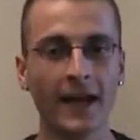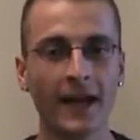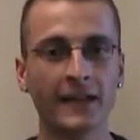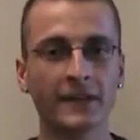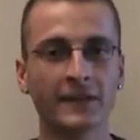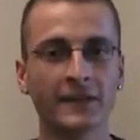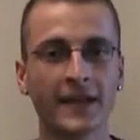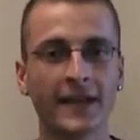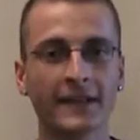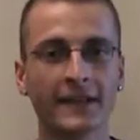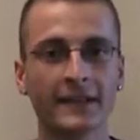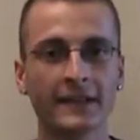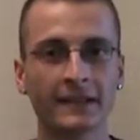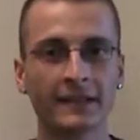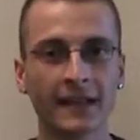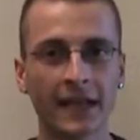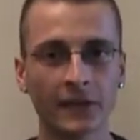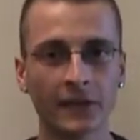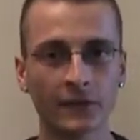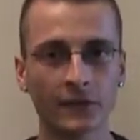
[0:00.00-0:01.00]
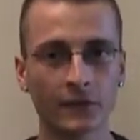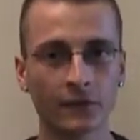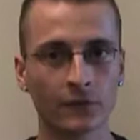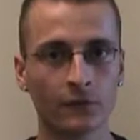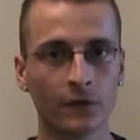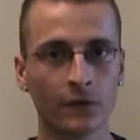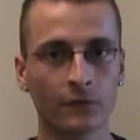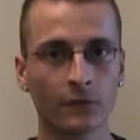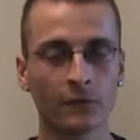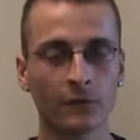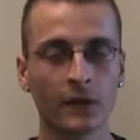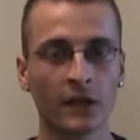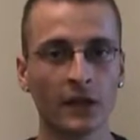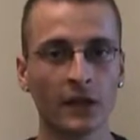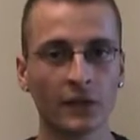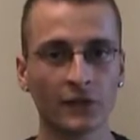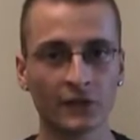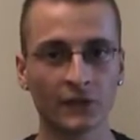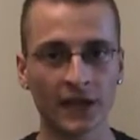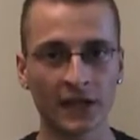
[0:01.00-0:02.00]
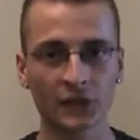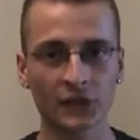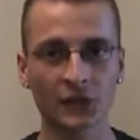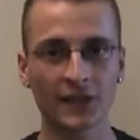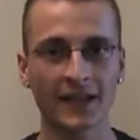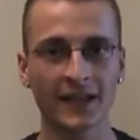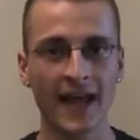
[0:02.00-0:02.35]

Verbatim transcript: and taking lessons with such